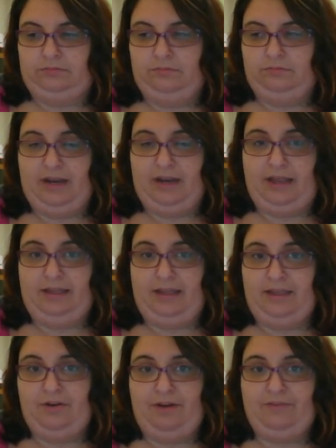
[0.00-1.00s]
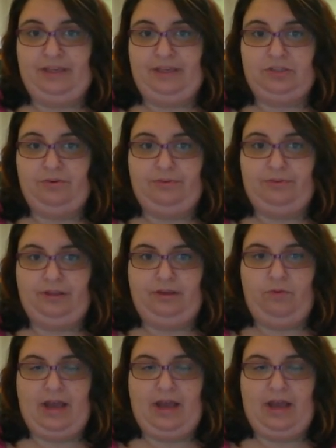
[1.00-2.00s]
But everything's going
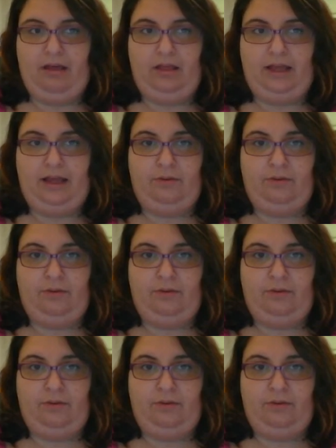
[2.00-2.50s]
really well.